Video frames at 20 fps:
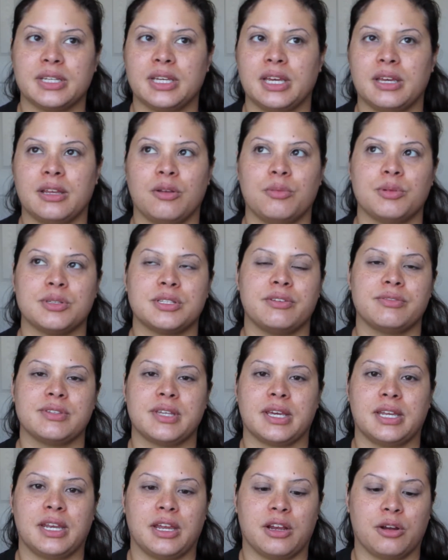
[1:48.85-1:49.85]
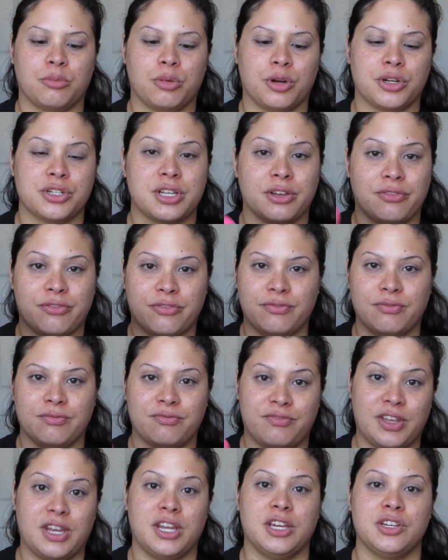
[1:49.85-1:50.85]
it almost gives like an airbrushed
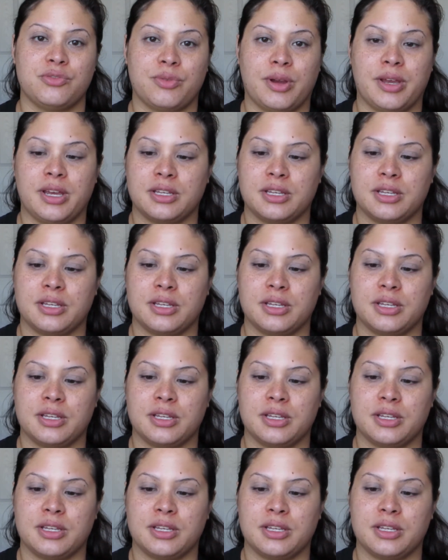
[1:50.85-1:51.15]
finish, right?